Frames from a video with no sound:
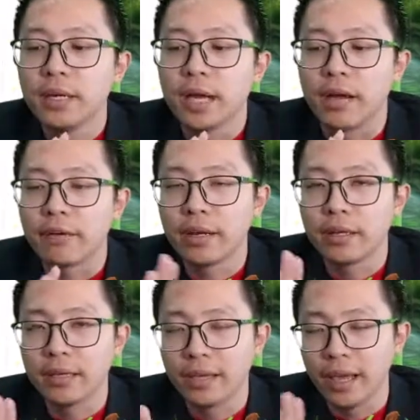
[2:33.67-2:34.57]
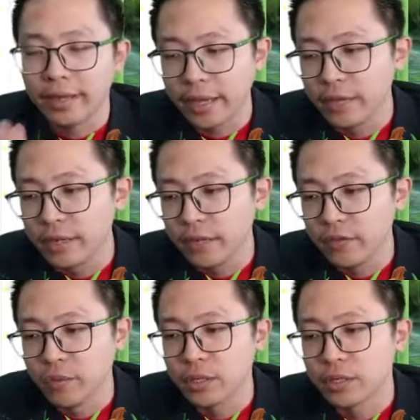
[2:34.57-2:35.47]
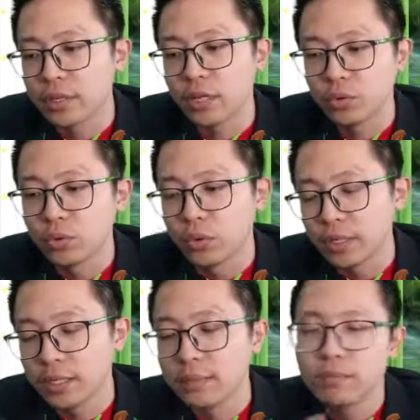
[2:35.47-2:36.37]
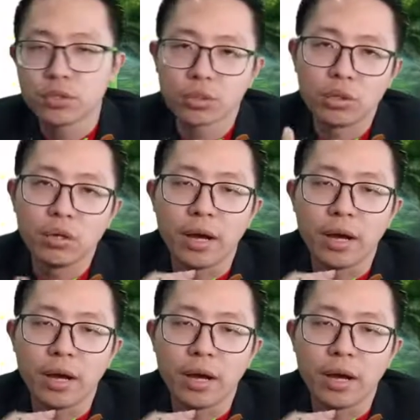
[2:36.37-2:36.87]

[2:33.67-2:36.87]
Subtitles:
I gather the information at 2 columns, so